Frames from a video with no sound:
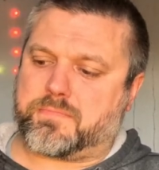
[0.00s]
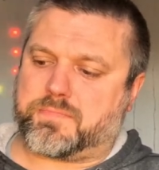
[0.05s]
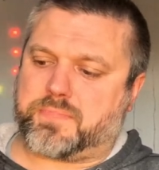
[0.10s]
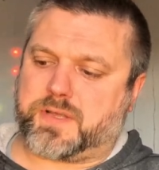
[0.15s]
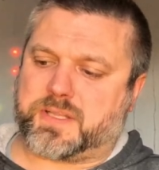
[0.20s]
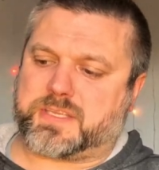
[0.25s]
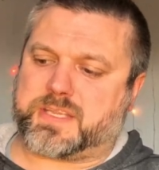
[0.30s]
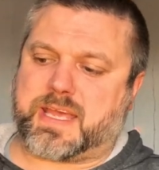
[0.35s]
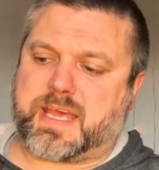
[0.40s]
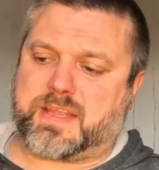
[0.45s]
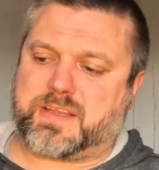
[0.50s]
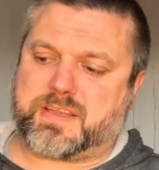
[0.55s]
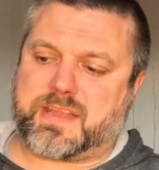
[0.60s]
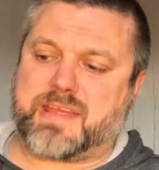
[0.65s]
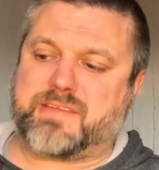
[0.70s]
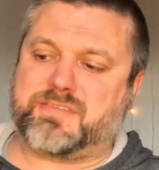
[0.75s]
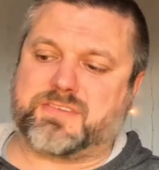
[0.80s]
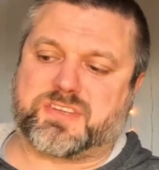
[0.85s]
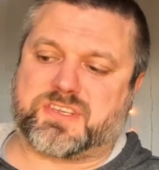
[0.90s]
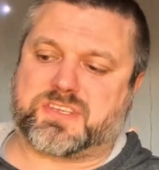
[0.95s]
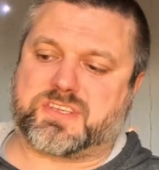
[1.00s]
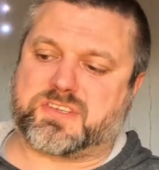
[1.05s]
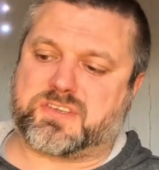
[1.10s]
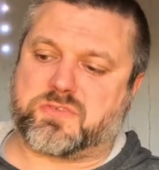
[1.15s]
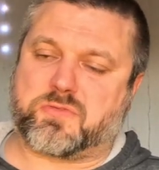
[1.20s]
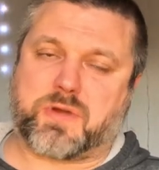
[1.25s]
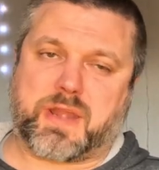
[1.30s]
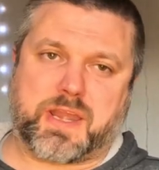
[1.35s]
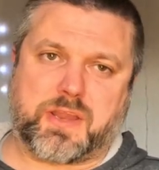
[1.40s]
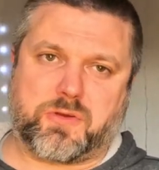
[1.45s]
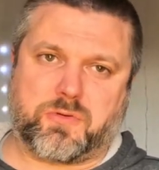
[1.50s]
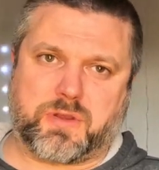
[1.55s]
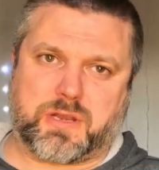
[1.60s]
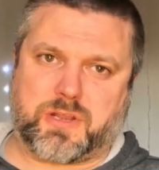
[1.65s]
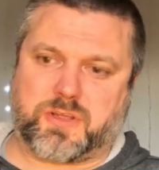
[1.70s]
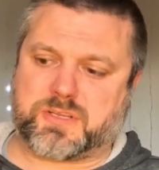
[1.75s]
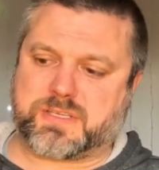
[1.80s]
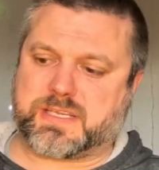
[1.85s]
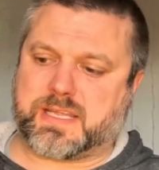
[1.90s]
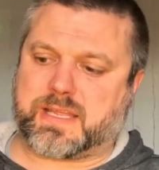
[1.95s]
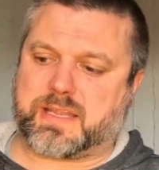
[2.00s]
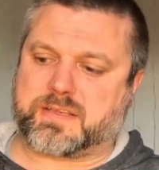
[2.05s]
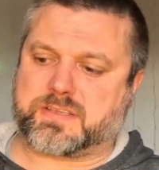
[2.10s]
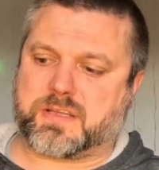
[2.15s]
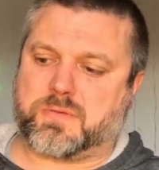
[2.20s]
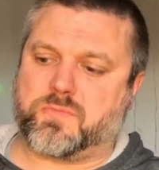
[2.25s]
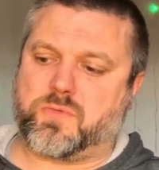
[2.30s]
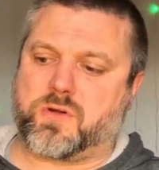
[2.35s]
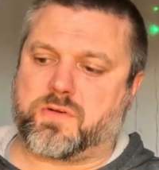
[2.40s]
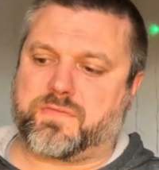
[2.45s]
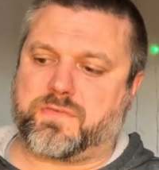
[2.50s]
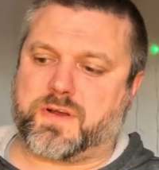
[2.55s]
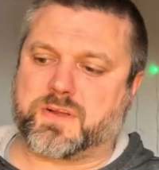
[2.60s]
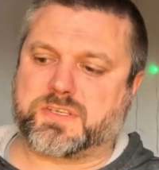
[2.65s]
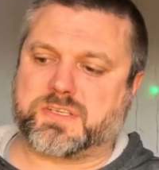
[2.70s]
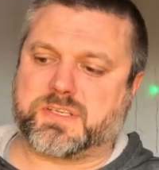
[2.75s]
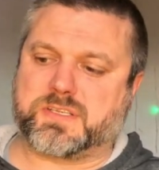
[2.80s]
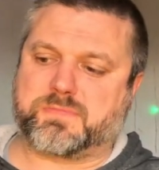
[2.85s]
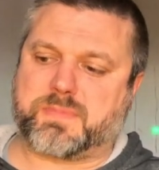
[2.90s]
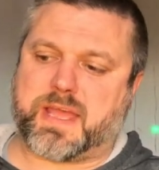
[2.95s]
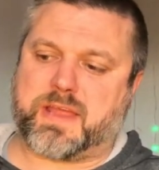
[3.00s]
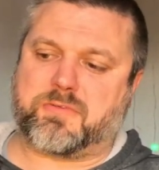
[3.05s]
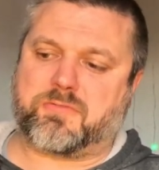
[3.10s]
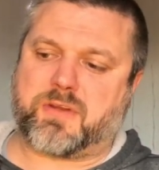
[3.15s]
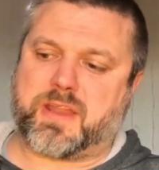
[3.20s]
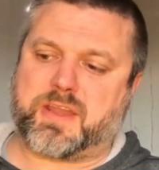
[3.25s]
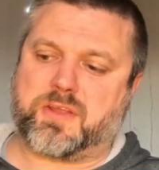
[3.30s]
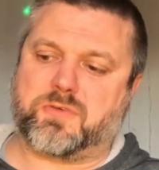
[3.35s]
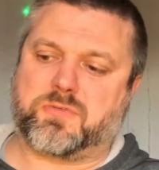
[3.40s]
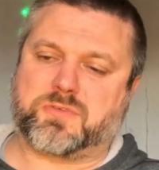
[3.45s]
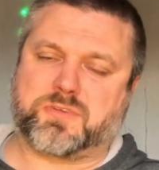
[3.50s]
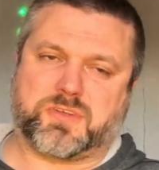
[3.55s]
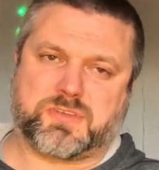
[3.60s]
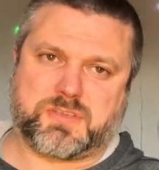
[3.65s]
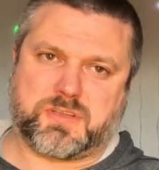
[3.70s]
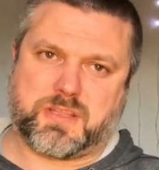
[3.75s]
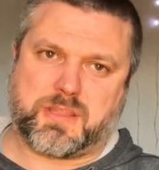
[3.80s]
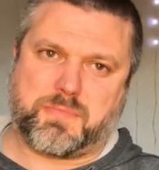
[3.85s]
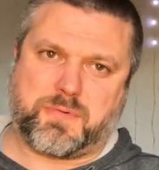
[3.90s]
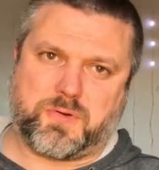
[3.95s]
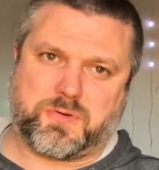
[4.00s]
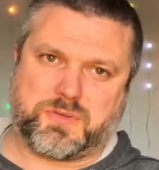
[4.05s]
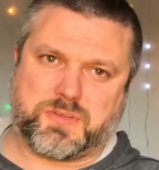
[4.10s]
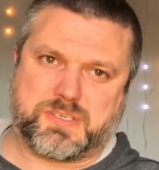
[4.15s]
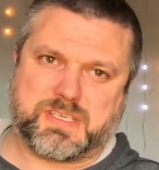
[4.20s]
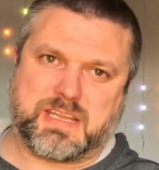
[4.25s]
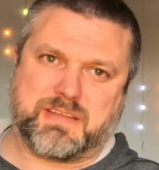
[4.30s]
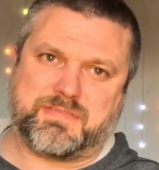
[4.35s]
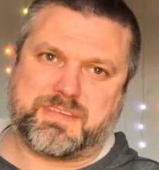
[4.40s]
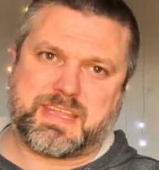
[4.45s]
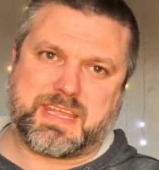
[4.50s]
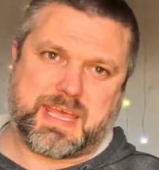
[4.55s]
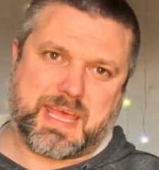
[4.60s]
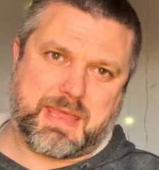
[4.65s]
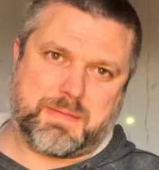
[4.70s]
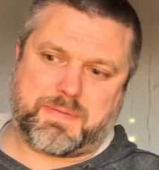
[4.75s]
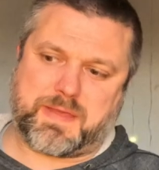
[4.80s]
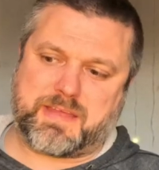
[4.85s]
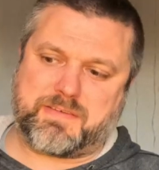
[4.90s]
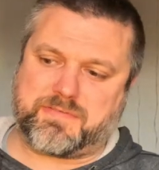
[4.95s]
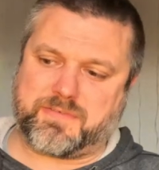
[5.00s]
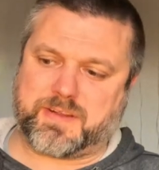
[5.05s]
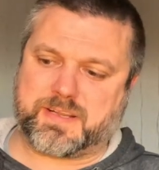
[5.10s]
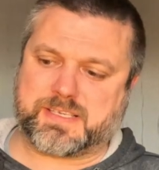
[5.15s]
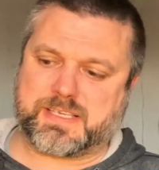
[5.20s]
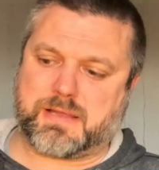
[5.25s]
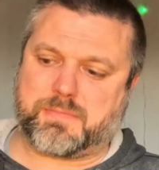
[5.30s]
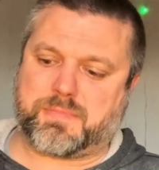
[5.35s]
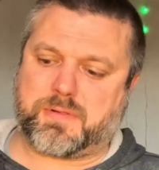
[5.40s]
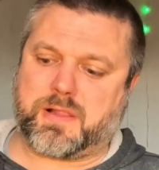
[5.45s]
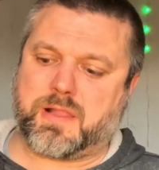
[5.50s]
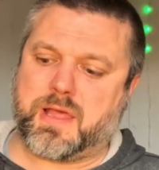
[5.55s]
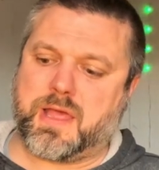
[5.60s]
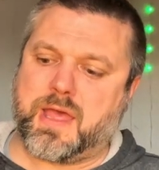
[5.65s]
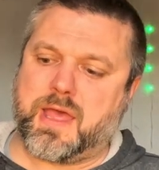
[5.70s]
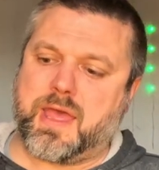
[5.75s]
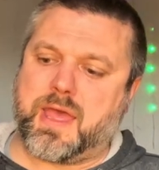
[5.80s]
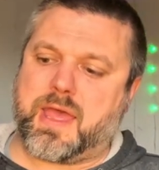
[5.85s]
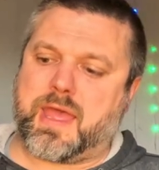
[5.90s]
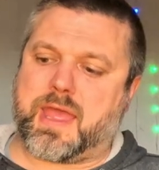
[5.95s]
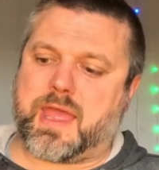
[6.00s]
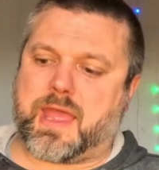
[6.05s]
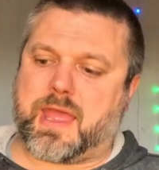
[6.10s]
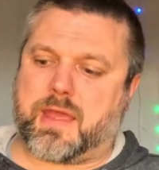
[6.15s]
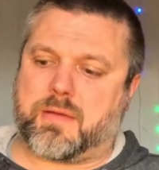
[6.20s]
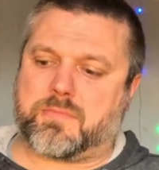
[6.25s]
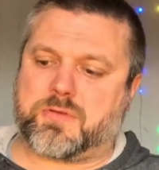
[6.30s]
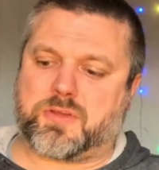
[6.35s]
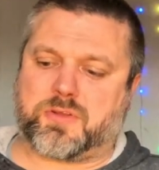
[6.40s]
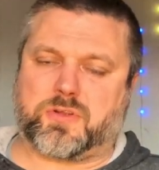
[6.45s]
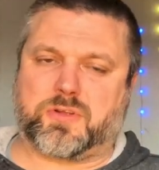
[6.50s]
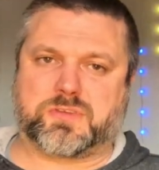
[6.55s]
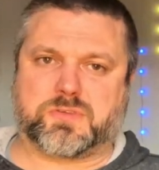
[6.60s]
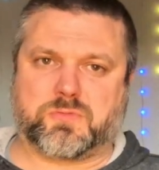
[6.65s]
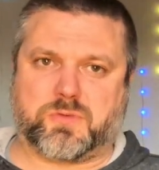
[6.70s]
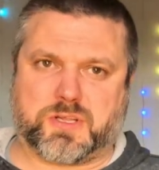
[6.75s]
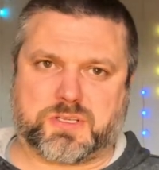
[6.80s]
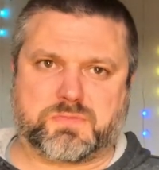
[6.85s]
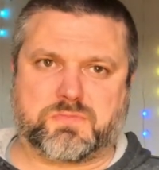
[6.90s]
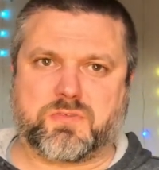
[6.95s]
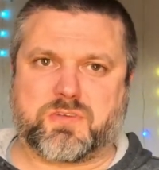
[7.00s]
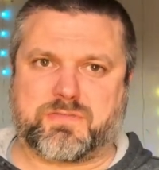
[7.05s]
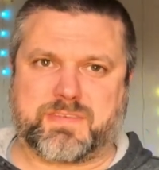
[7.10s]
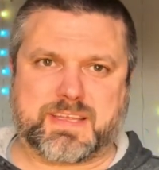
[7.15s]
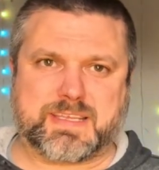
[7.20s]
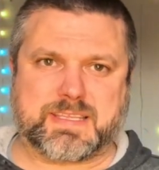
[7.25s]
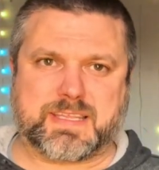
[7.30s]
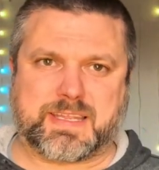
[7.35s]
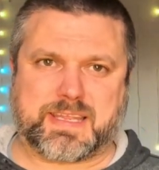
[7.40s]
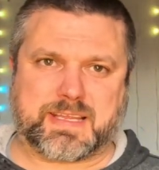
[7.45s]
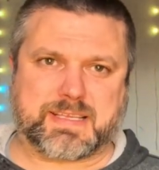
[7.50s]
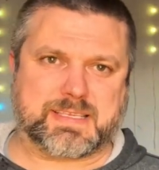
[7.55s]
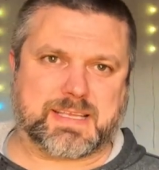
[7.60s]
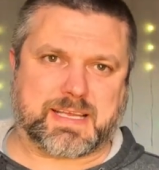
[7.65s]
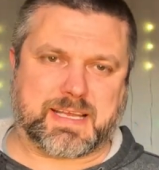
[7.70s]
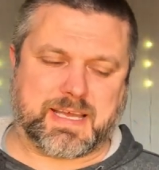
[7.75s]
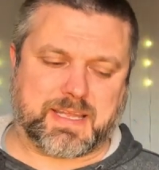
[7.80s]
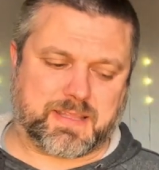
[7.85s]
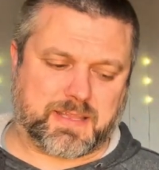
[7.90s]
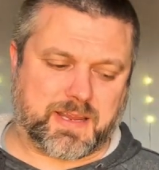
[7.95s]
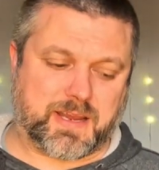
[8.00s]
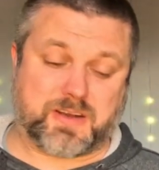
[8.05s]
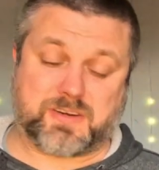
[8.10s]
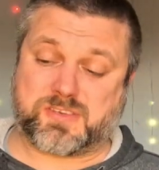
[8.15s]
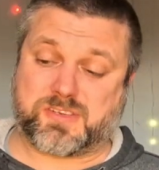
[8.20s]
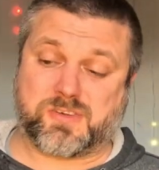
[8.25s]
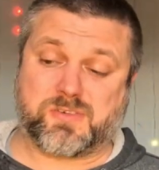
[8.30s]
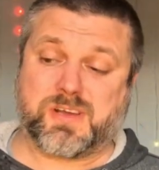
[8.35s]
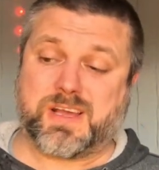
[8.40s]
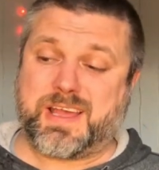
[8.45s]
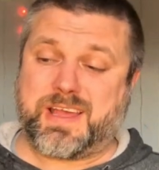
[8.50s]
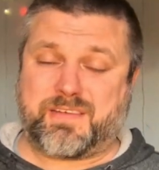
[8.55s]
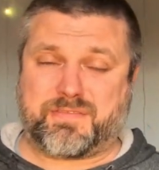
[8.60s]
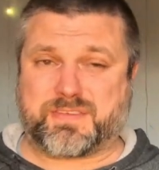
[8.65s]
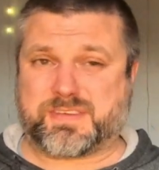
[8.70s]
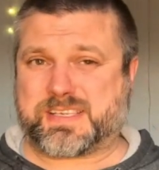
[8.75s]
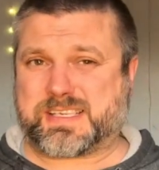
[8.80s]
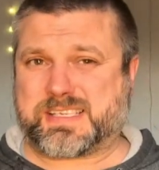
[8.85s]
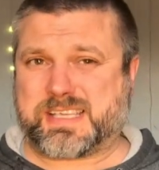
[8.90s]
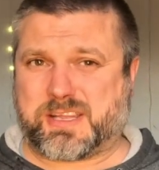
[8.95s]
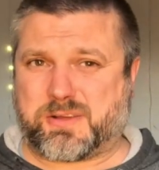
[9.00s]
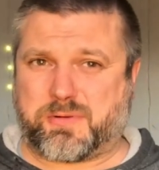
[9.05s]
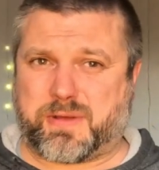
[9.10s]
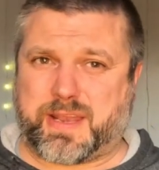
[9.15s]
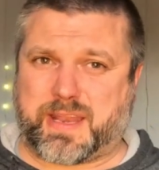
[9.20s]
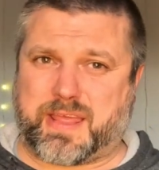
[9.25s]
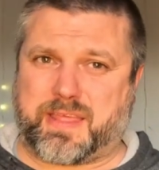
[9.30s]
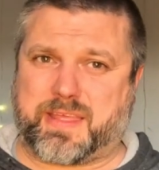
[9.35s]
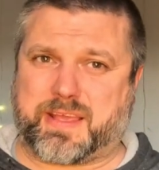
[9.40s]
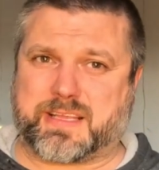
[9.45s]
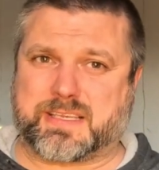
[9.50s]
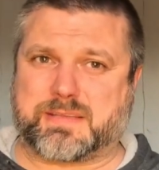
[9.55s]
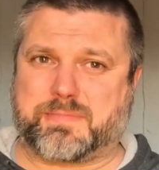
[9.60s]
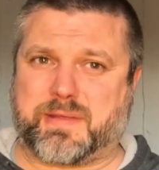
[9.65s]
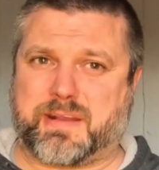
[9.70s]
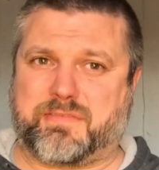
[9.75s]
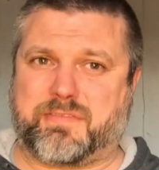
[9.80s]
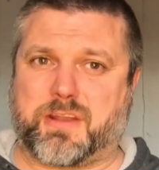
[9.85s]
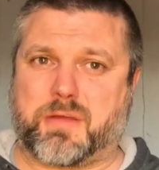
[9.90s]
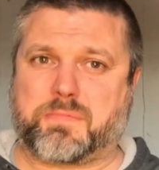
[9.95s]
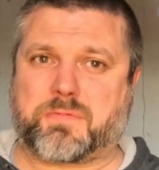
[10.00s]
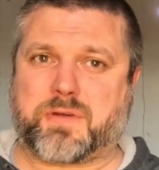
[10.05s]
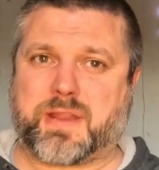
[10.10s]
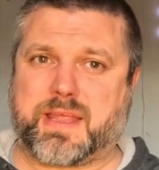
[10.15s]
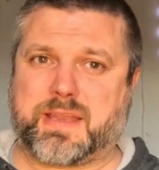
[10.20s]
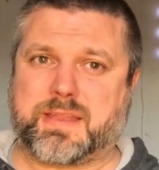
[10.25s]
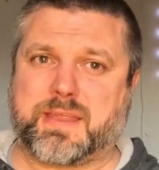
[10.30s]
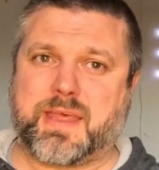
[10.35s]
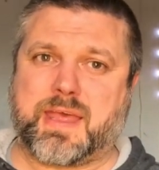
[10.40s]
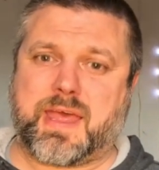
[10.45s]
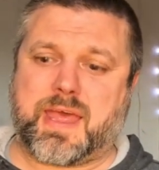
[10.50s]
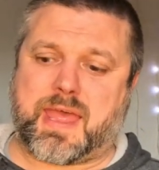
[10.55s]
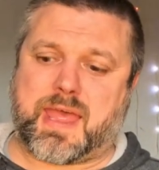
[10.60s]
But yeah, even just as a radio, it looks like it's got more functions. My radio doesn't, on the boat, doesn't have DAB, for example. You can also watch movies and things like that there. So for 60 quid, I think it's a bit of an upgrade.